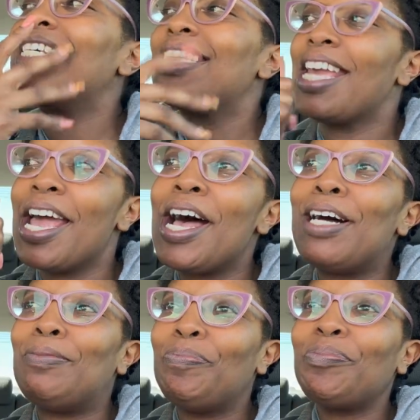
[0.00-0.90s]

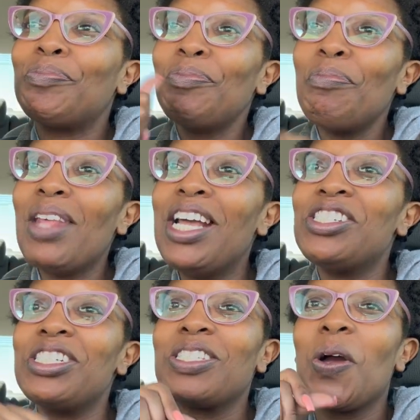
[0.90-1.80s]
yeah. And
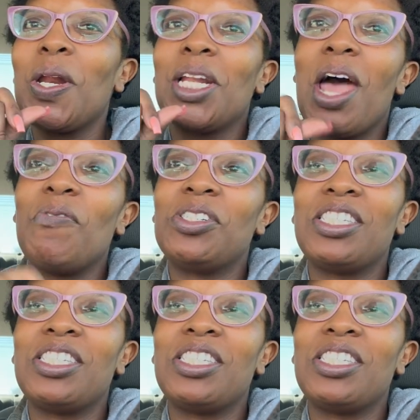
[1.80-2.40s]
she started laughing. She